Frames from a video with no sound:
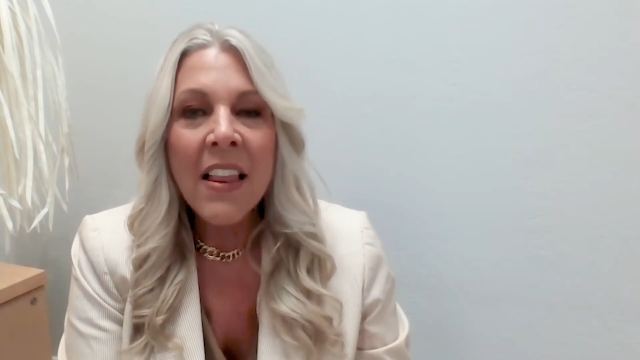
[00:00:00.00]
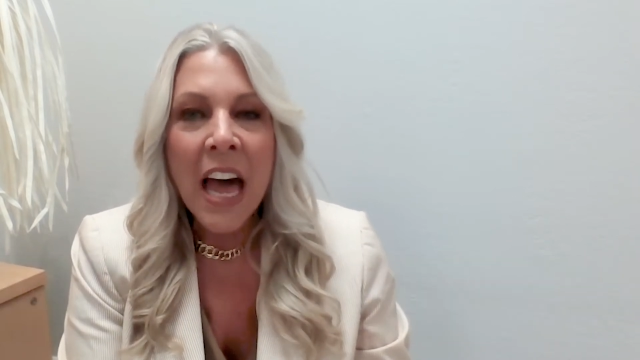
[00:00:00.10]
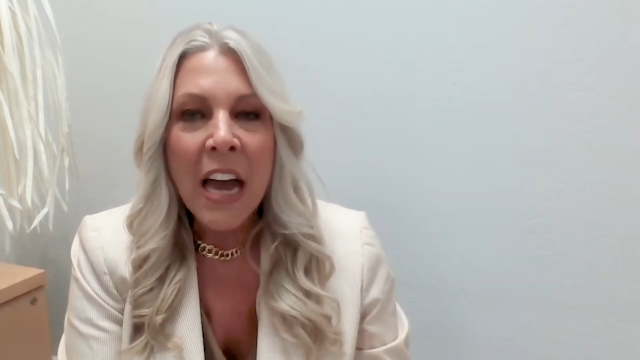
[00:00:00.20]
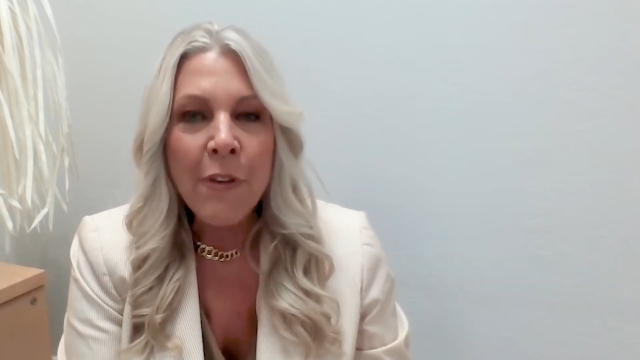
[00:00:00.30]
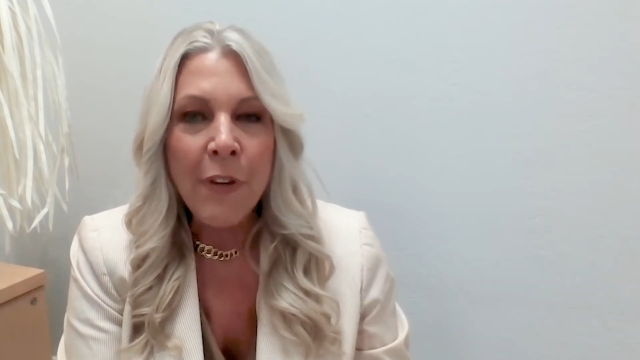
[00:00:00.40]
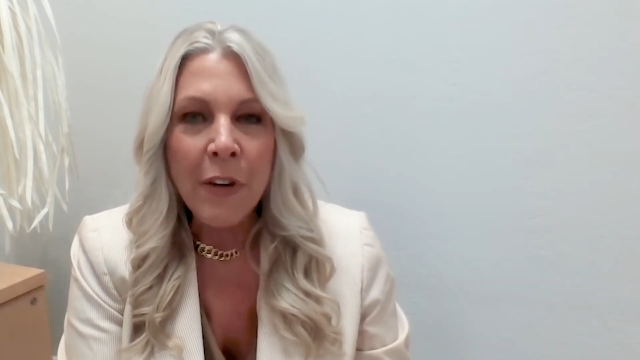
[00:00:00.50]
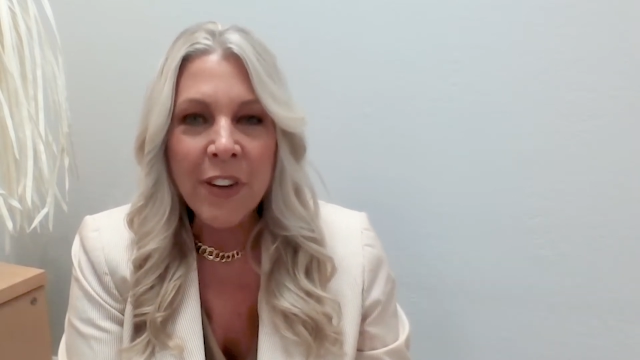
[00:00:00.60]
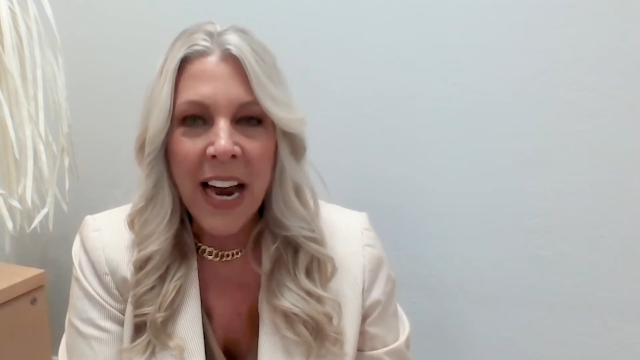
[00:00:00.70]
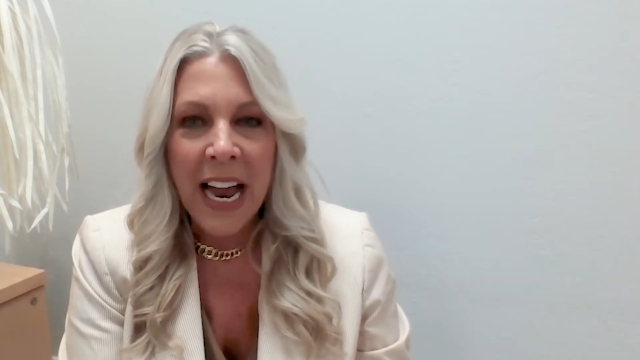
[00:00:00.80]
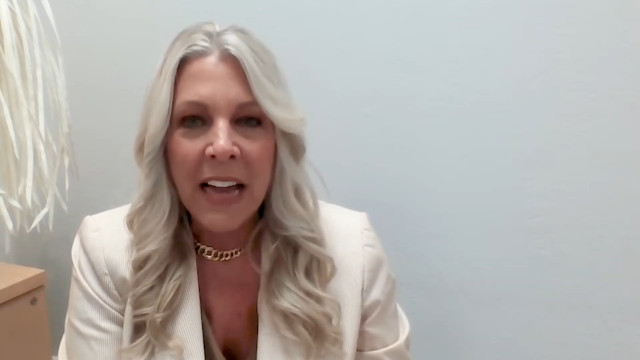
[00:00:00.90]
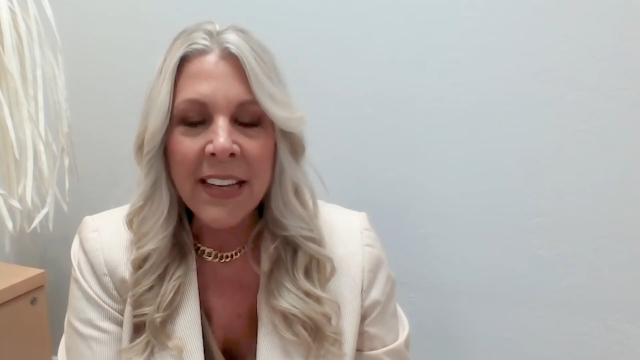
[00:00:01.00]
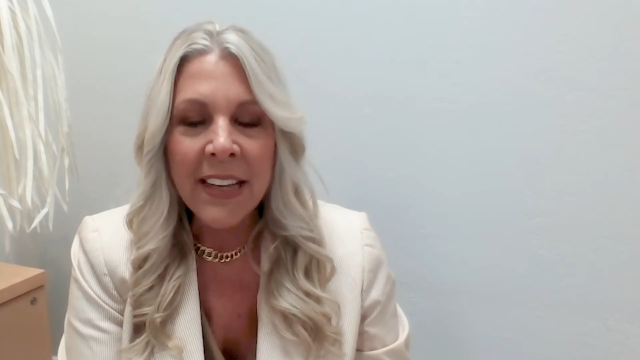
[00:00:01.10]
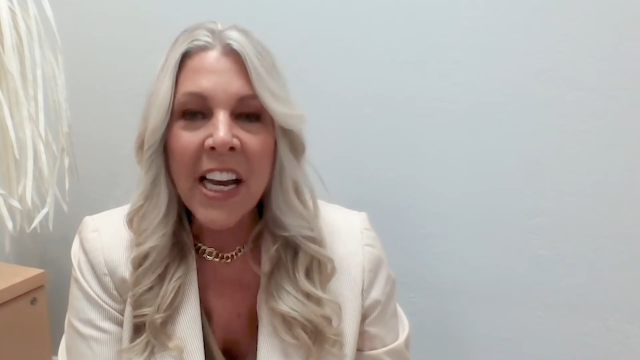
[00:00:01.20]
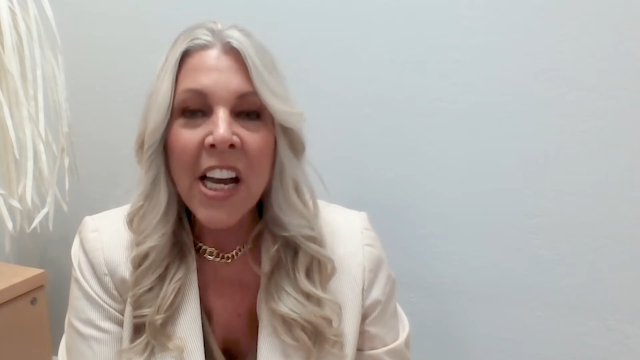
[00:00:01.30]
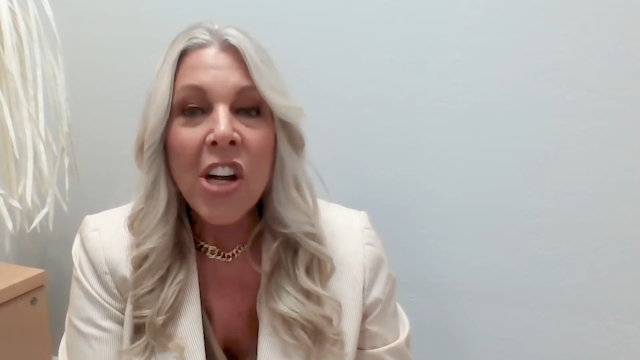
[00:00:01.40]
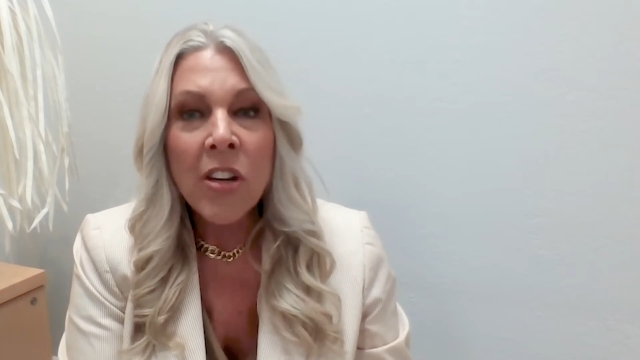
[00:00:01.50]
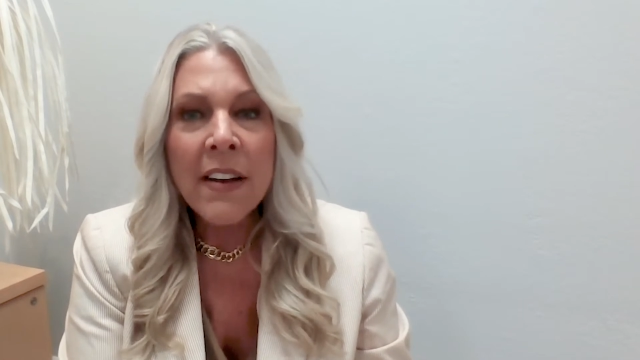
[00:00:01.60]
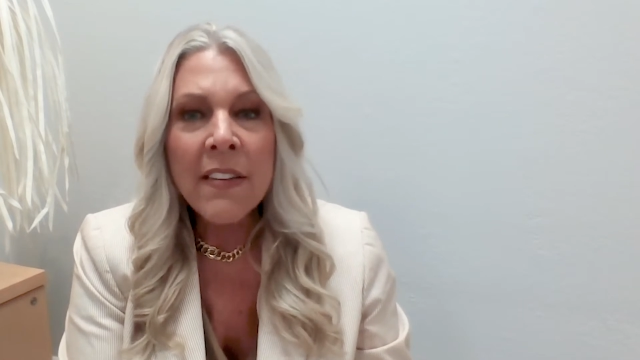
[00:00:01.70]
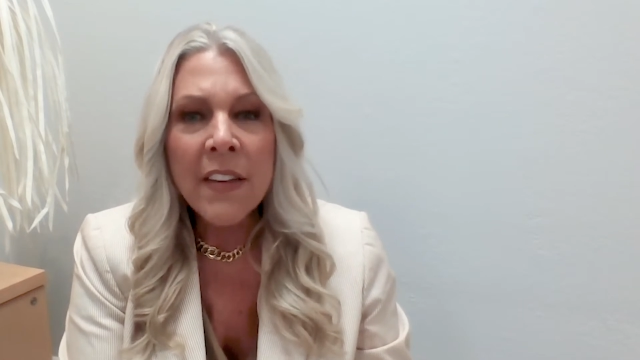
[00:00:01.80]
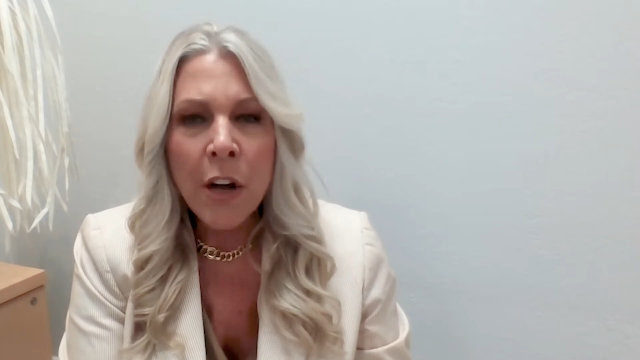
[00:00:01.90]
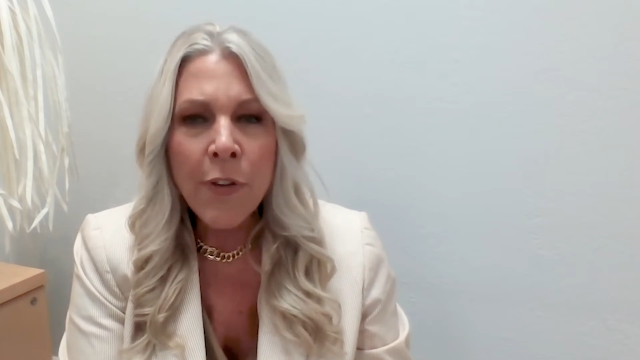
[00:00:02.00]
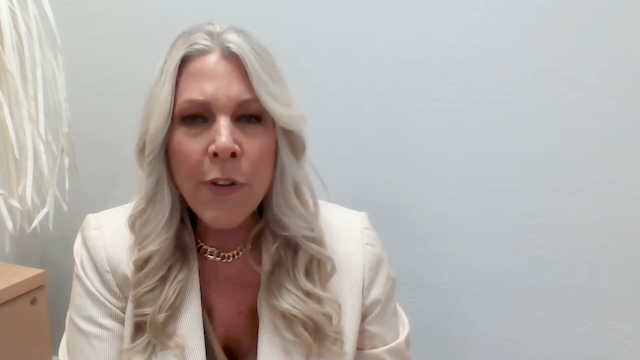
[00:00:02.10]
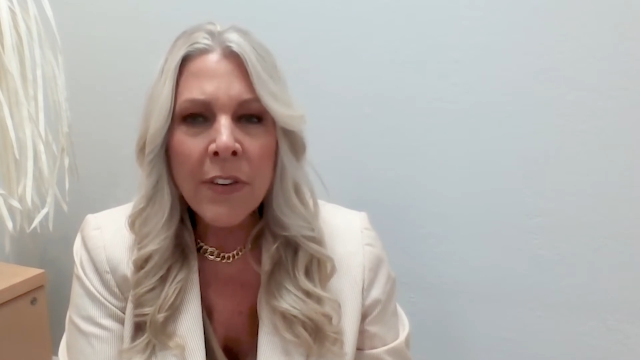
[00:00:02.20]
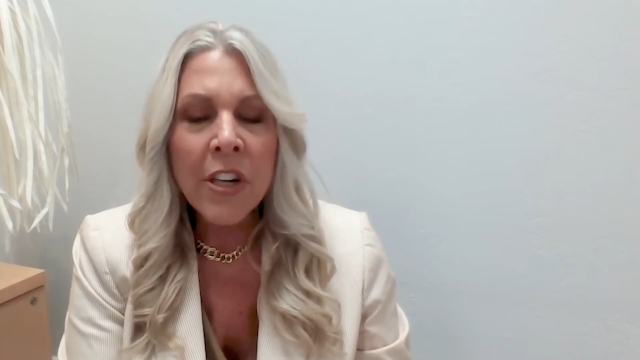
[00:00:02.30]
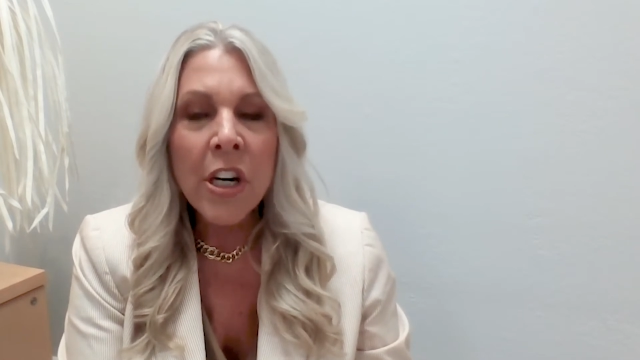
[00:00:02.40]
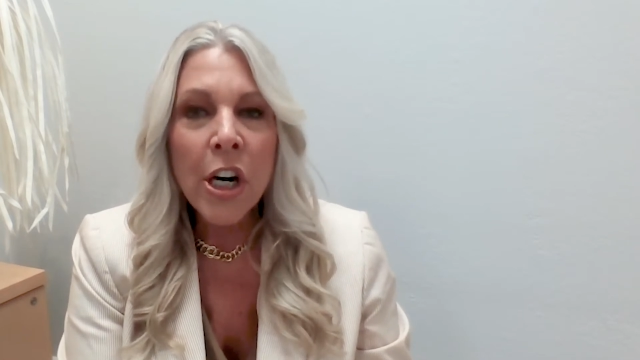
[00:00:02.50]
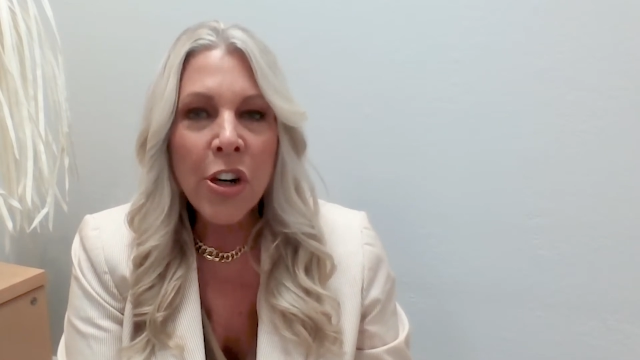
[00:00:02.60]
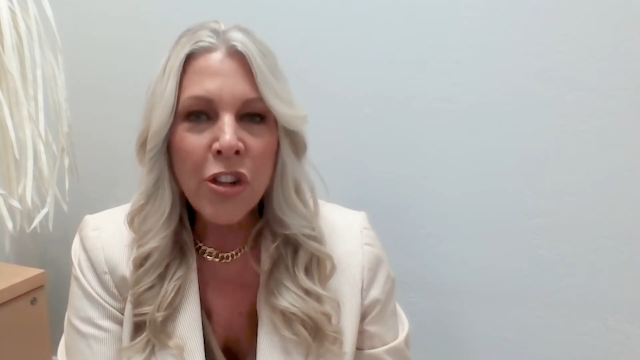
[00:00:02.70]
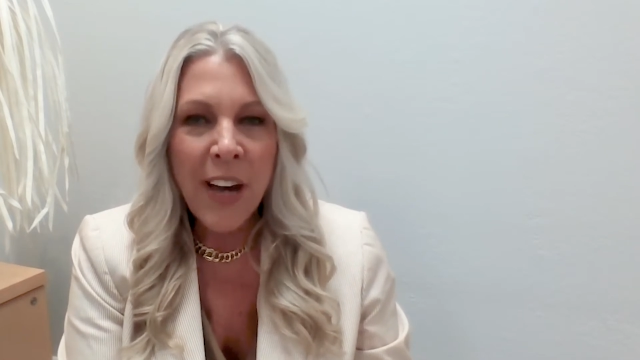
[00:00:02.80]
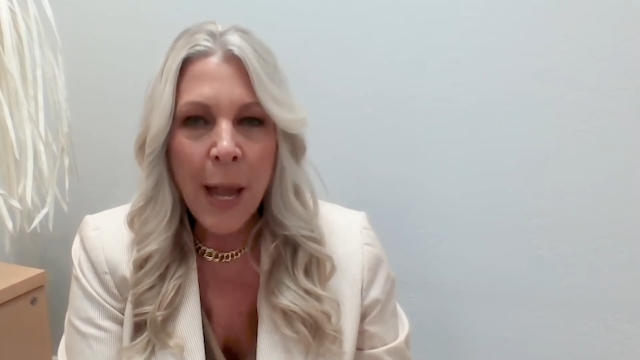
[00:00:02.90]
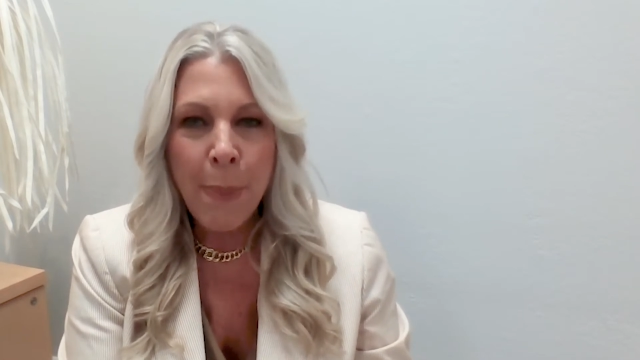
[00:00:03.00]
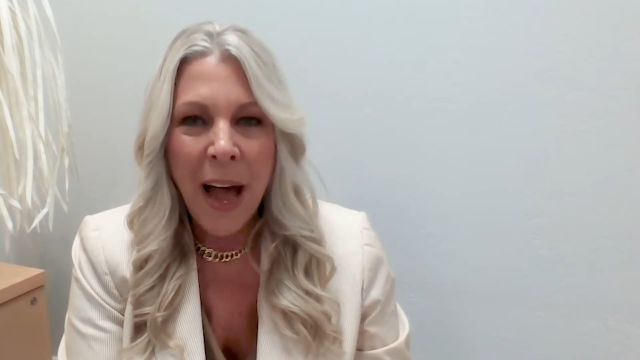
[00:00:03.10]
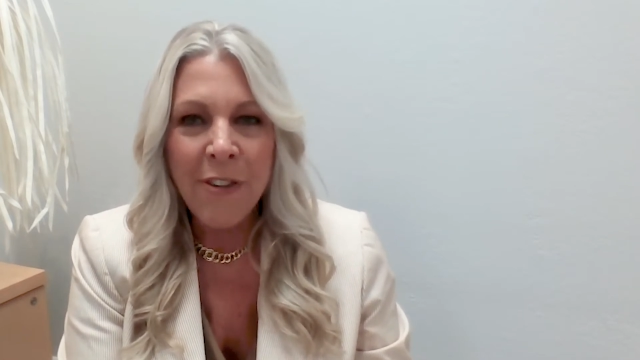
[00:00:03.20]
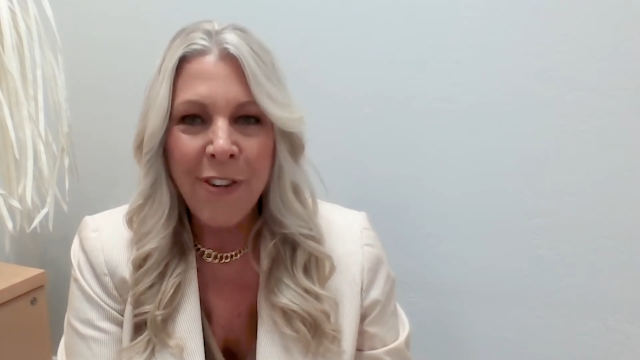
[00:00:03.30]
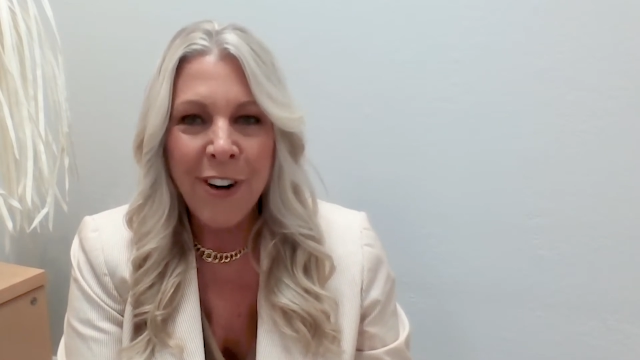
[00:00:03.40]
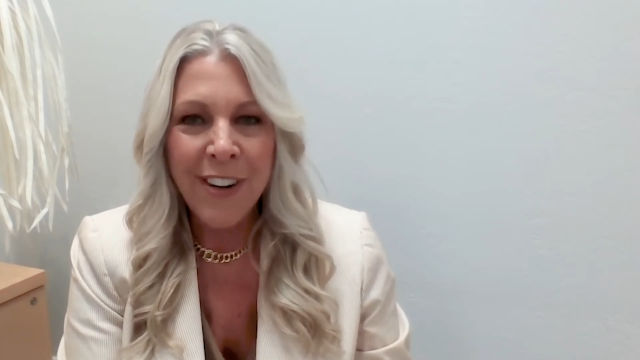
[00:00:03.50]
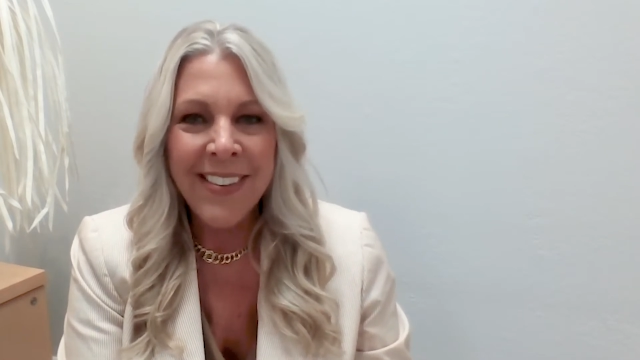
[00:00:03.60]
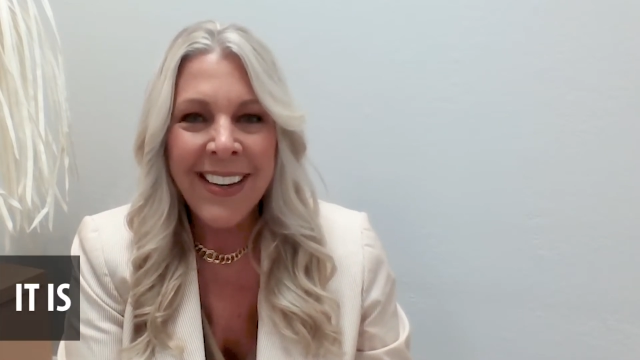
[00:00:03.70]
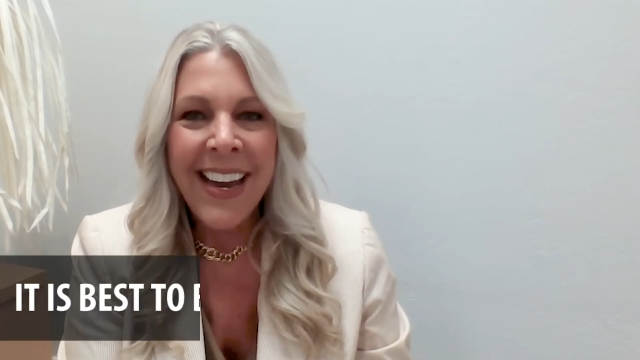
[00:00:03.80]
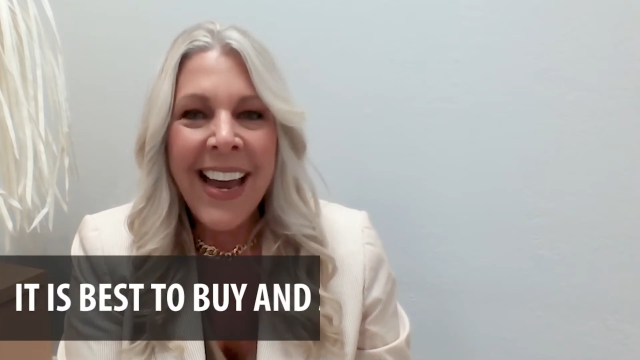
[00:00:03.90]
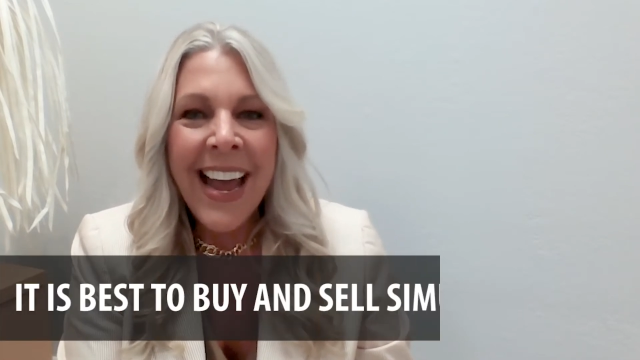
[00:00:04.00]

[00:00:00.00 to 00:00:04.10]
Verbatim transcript: A lot of folks are asking, should I sell first or should I buy first?